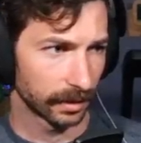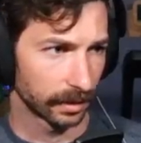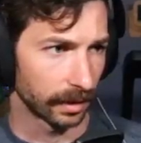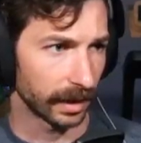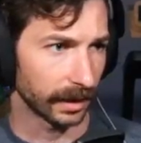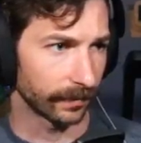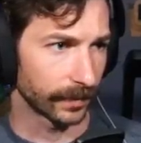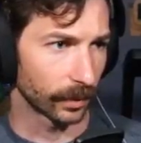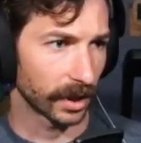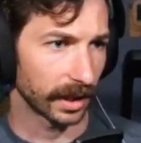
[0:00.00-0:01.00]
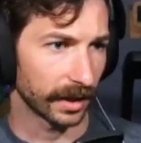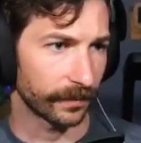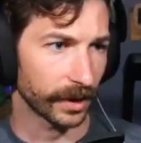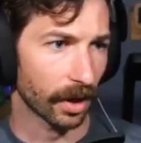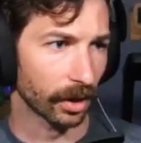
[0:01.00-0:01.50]
All right, well if
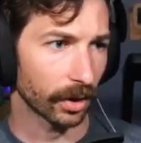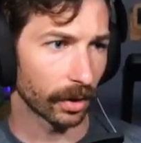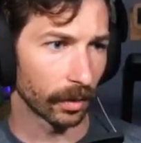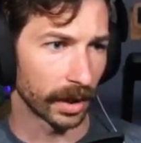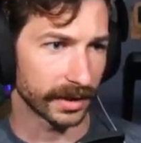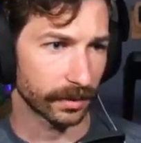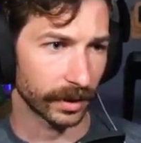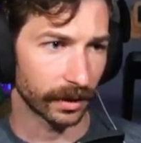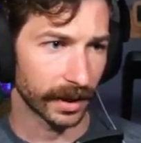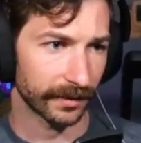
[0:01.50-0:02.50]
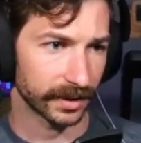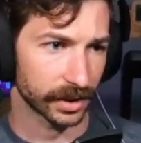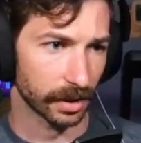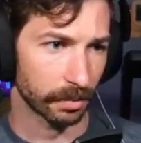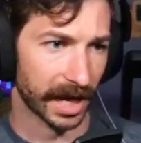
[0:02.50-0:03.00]
we all go at once, we don't have to
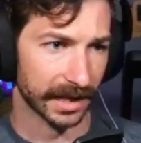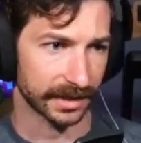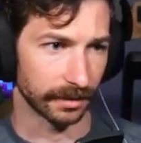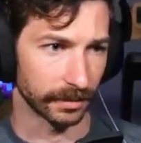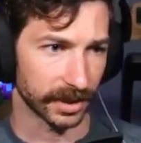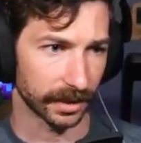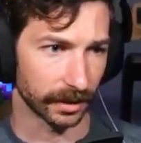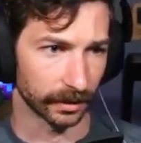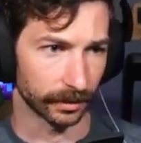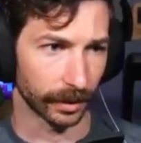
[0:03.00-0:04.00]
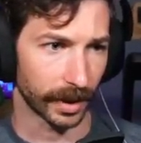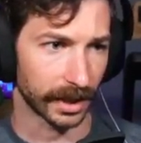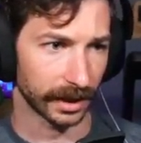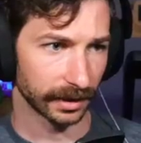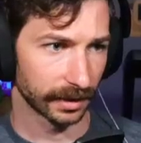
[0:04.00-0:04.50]
jump past him. So we
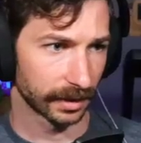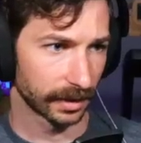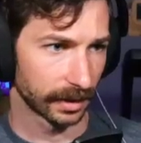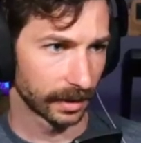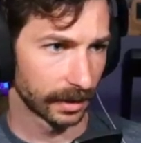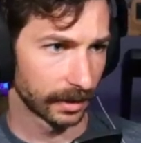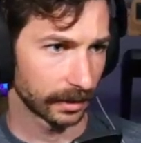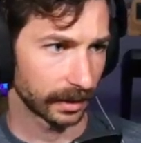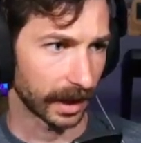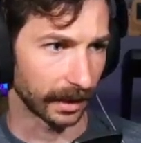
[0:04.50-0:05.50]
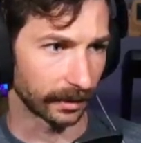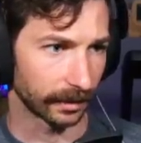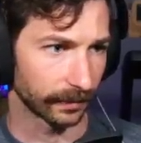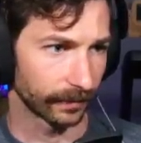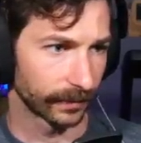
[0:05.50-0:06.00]
ready? Yeah. Okay.
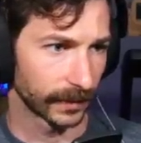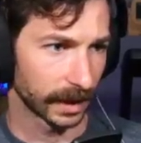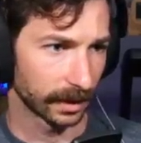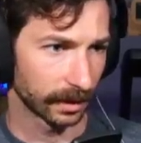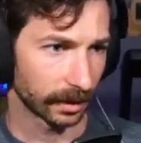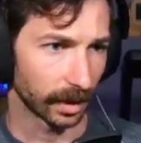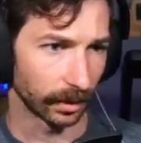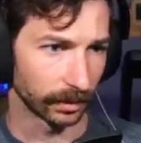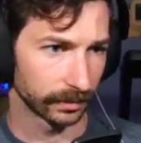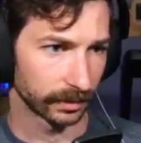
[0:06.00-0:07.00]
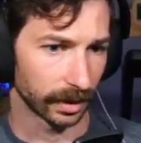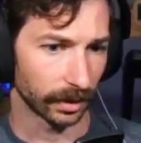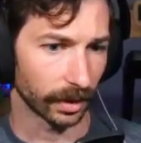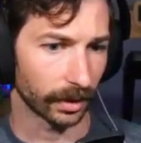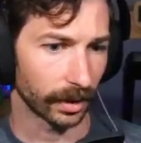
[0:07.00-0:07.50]
Ready? Go, go, go,
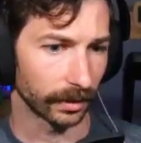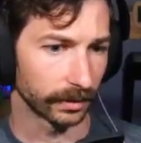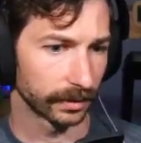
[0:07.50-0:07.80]
ready? go. Good.